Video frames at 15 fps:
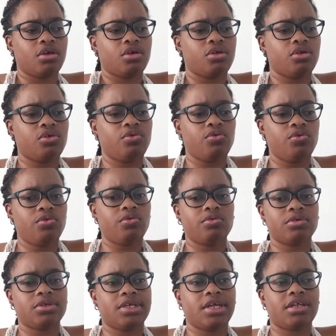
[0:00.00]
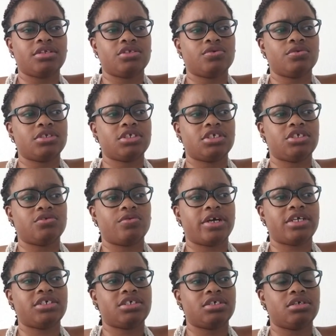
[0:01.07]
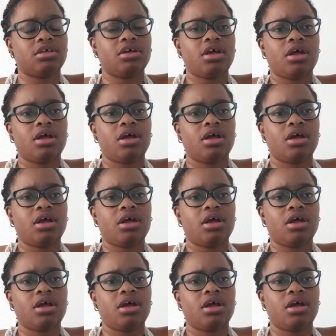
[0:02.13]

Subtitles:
you get into a situation